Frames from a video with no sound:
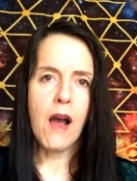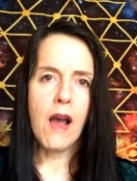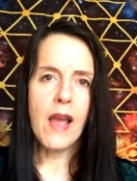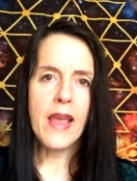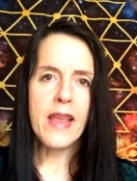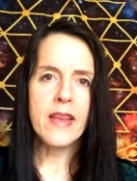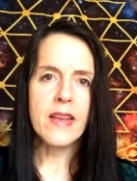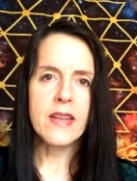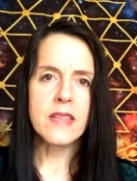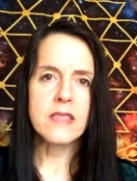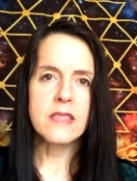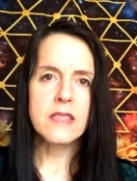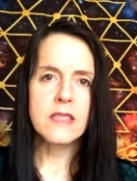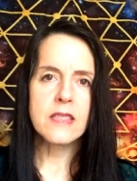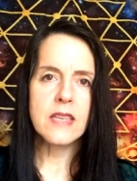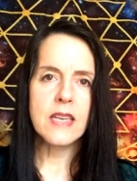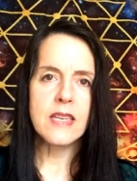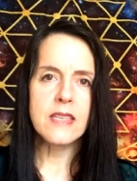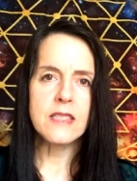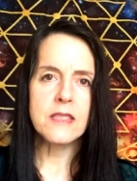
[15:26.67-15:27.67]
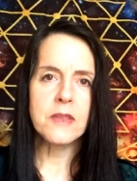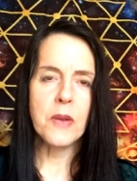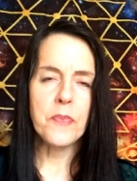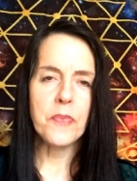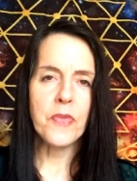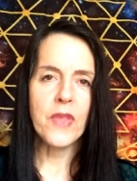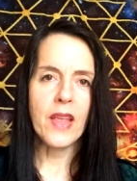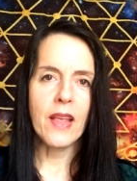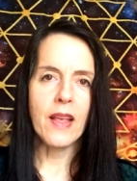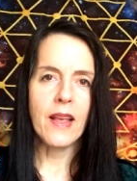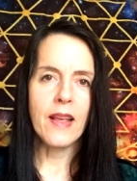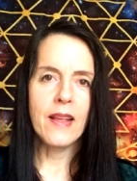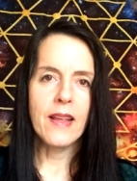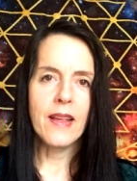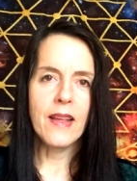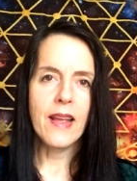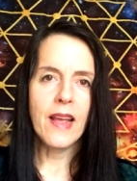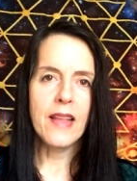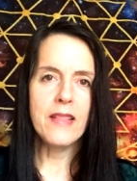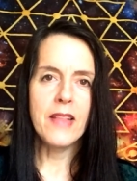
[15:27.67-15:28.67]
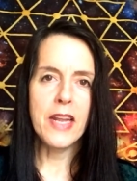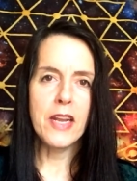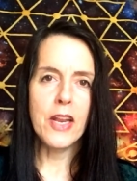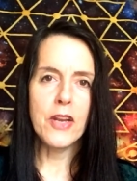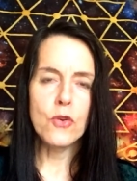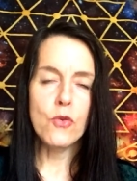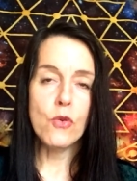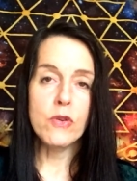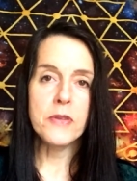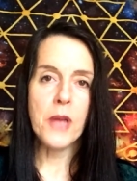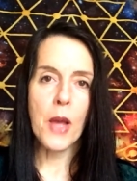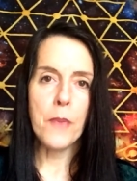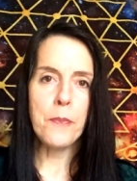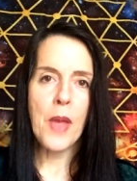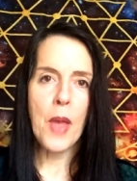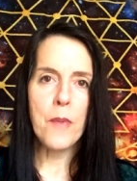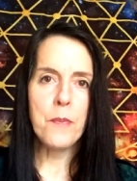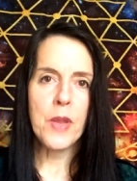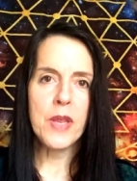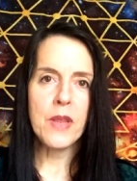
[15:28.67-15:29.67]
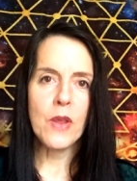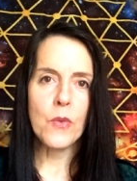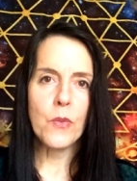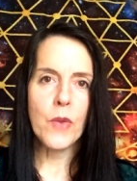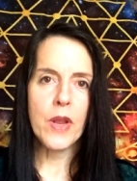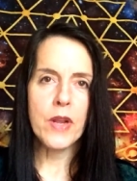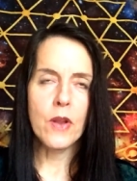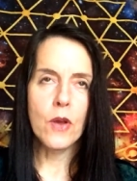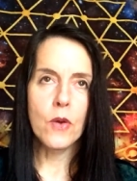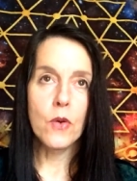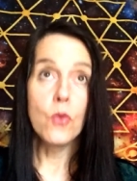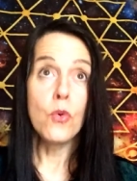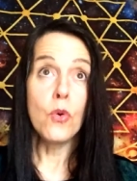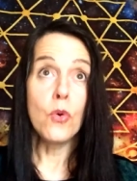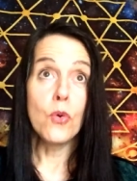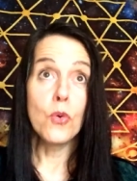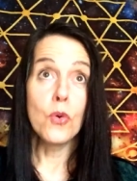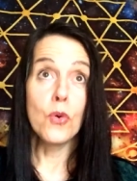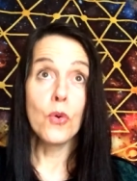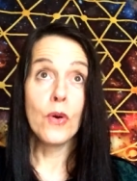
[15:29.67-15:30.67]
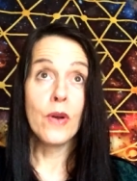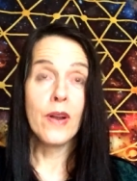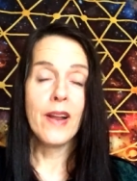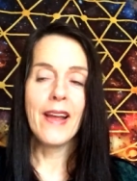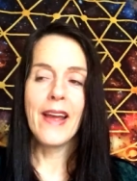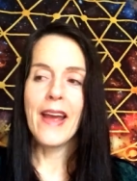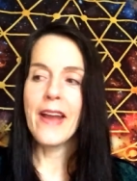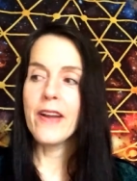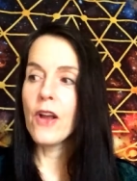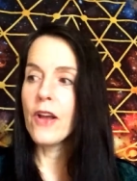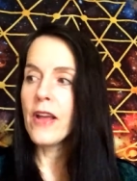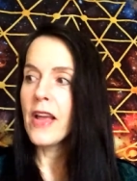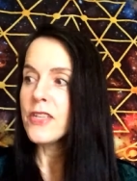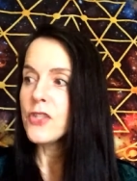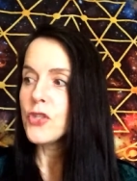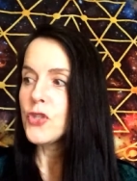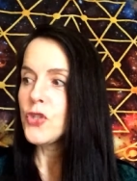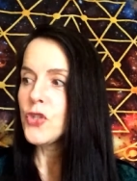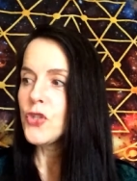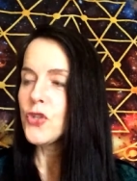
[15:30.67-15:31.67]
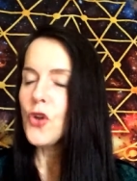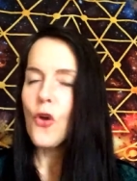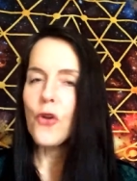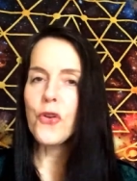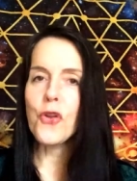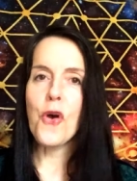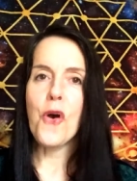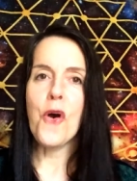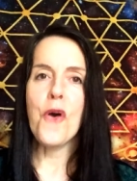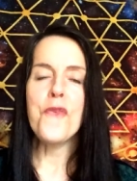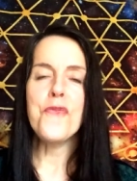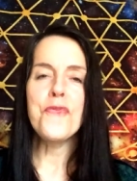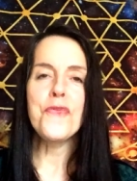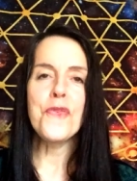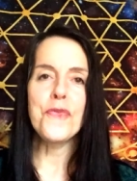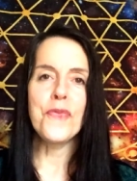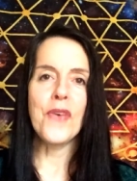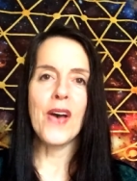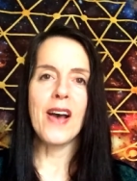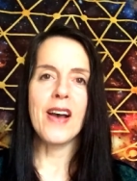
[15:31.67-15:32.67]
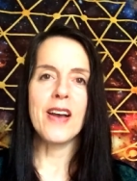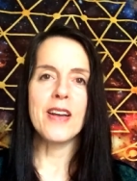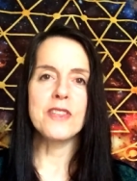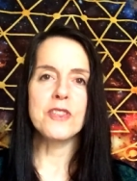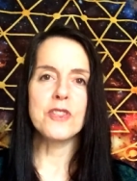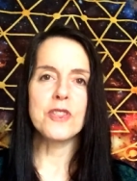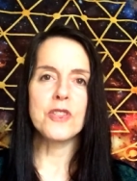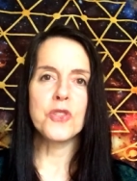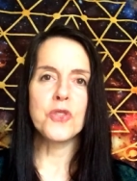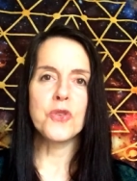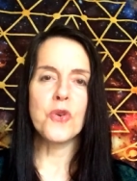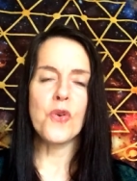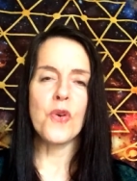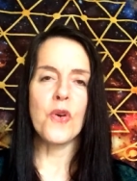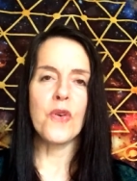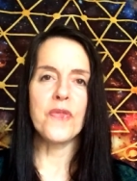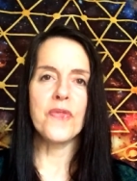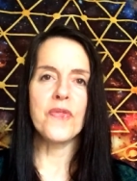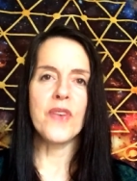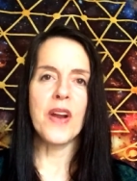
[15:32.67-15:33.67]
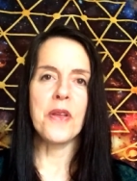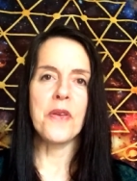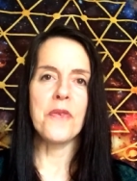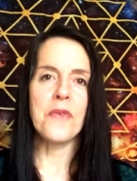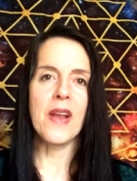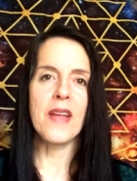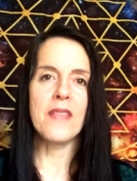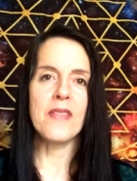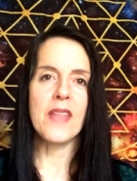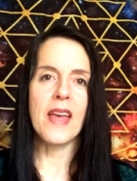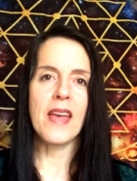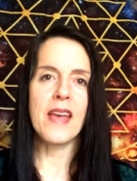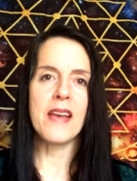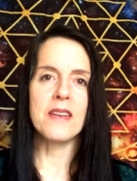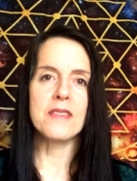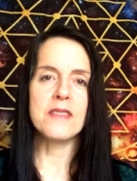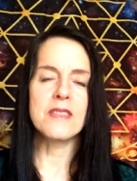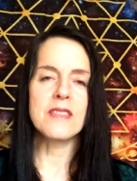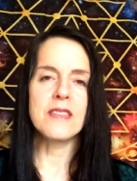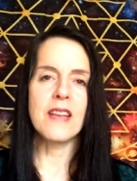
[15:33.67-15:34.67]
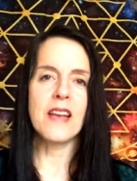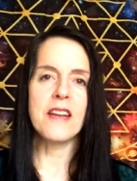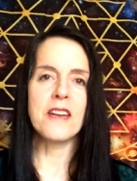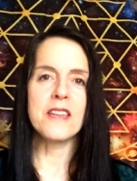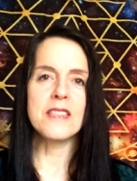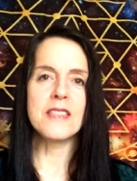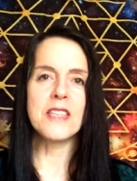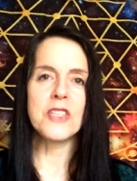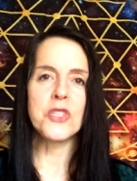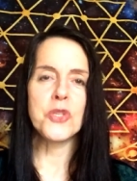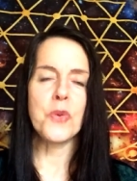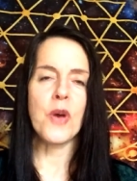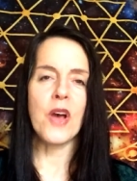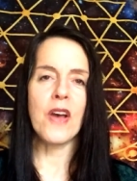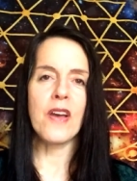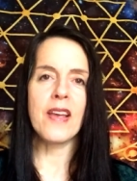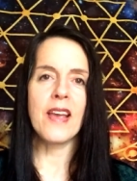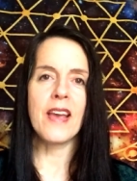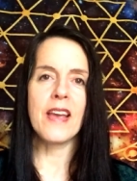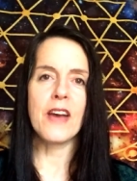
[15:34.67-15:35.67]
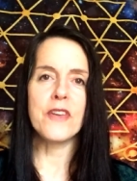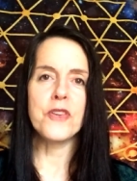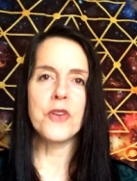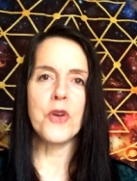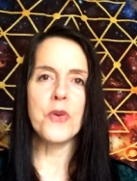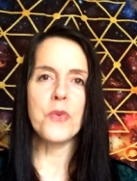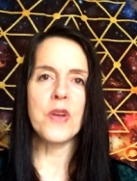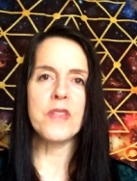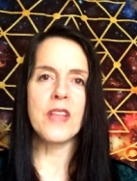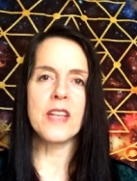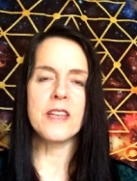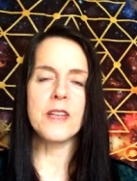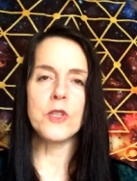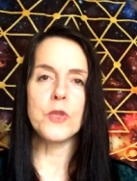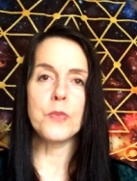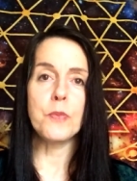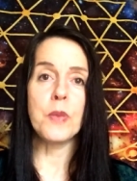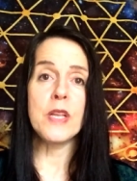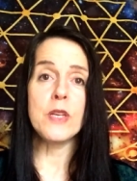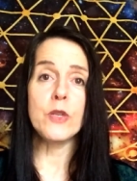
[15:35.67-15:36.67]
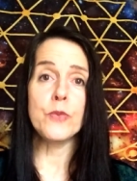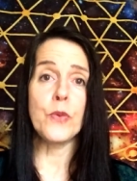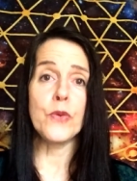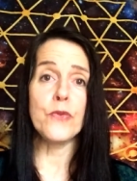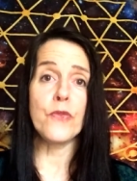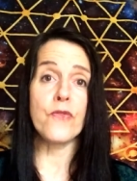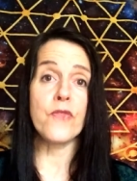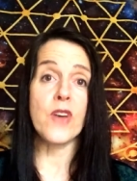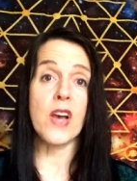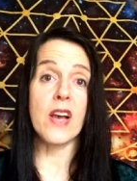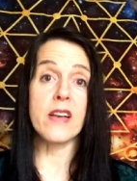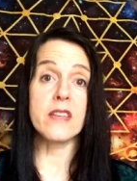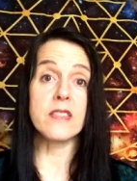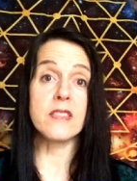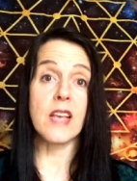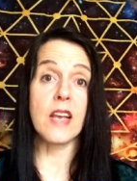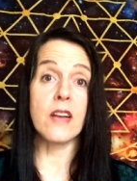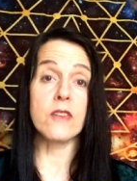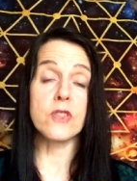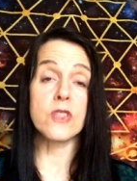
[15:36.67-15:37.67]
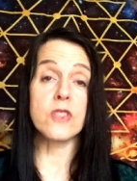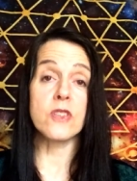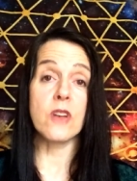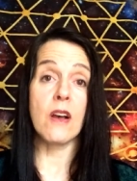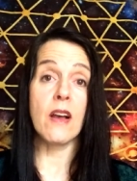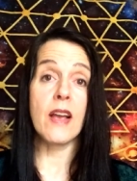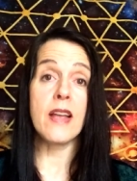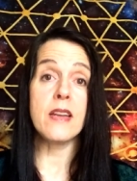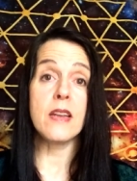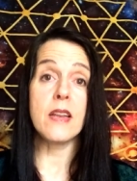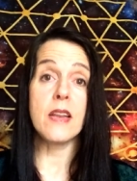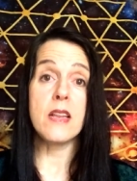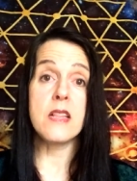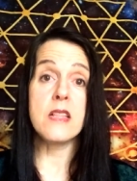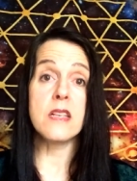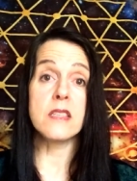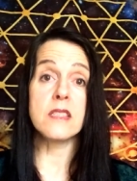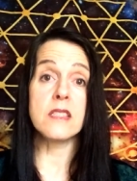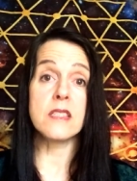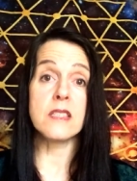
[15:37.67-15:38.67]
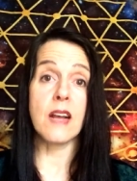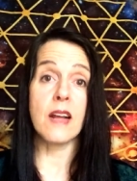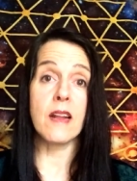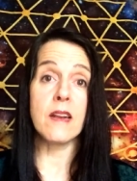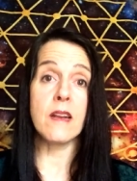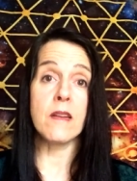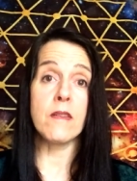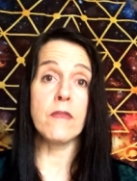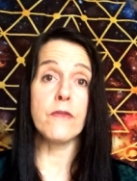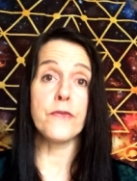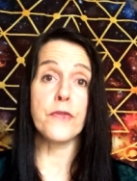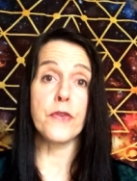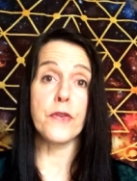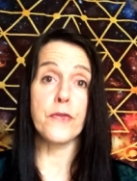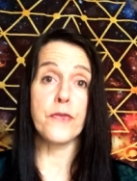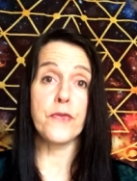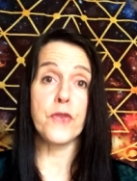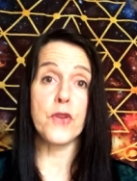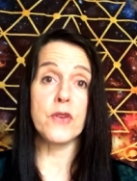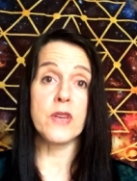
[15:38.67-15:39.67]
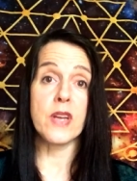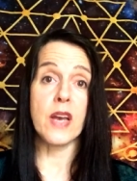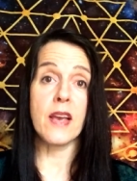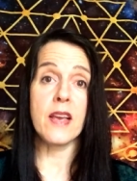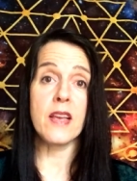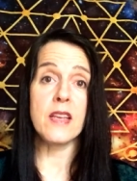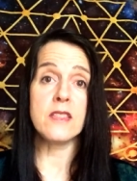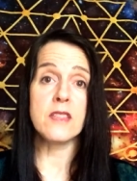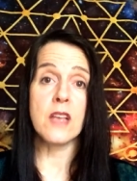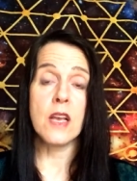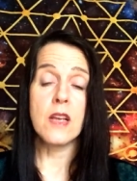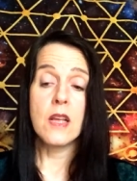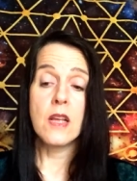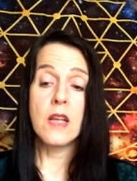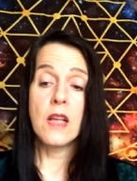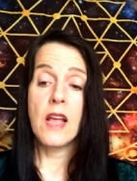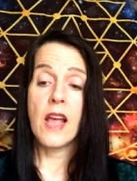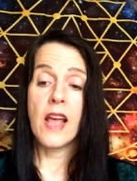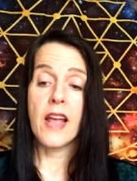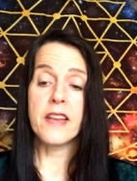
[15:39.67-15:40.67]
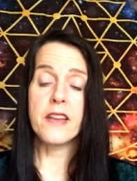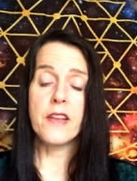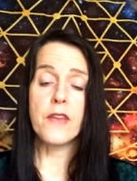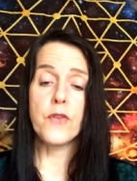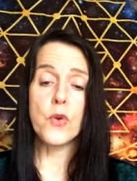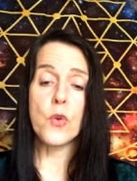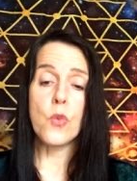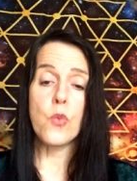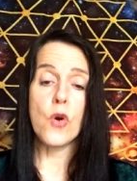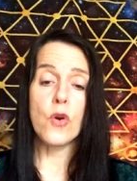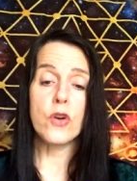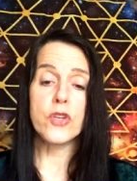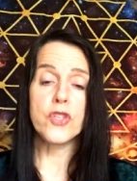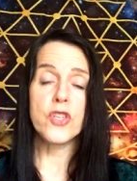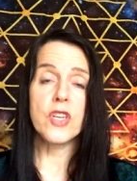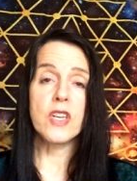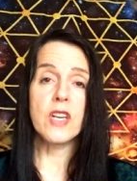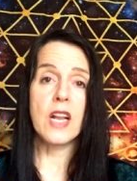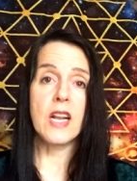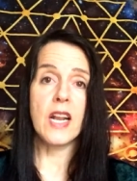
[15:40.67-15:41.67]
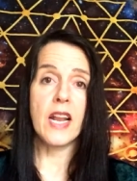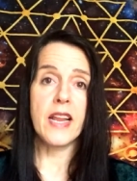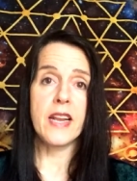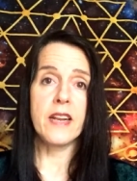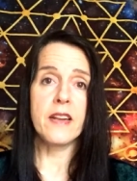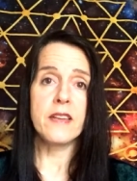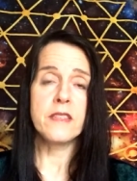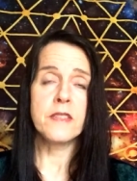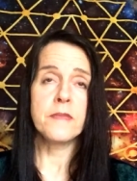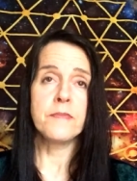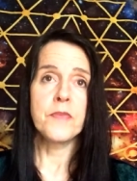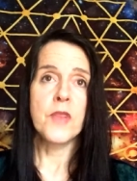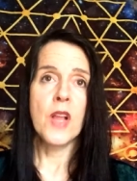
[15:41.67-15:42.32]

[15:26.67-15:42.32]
I can see something. And then it looked up at me. It went, ooh and it shot off the vase and took off running around the house. And I said to her, okay, I know what that is. Please put the vase outside in the sun for a few days and give it a wash and clean it.